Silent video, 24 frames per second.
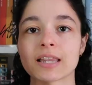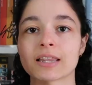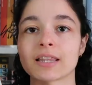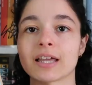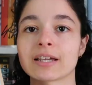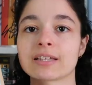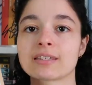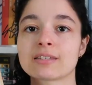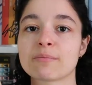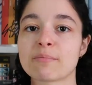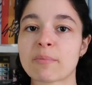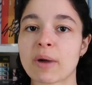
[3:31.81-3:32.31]
I
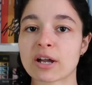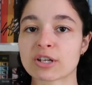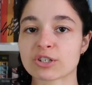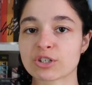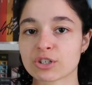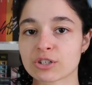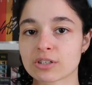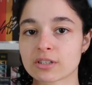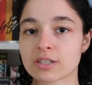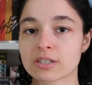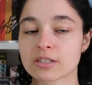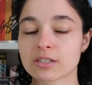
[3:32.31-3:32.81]
liked the
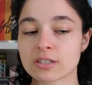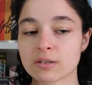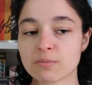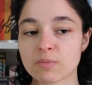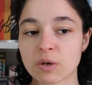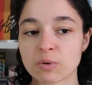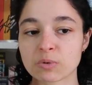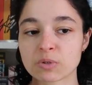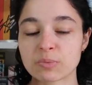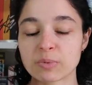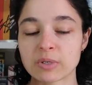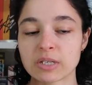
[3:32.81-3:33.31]
magic system
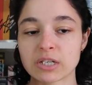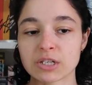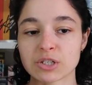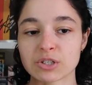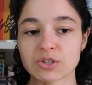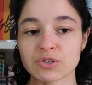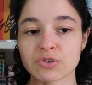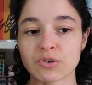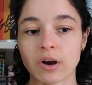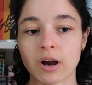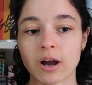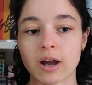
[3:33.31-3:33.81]
that was being
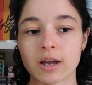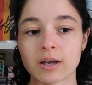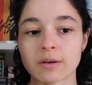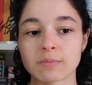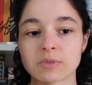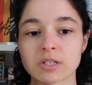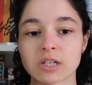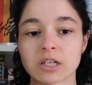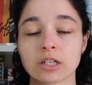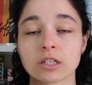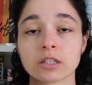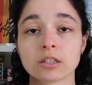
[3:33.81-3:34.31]

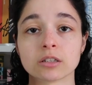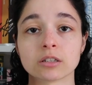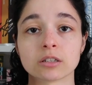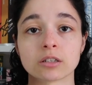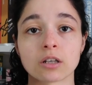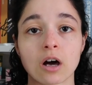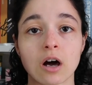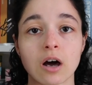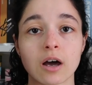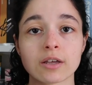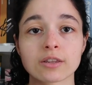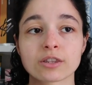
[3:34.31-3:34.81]
described a
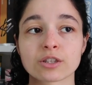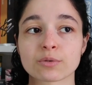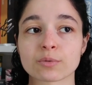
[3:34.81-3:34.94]
lot.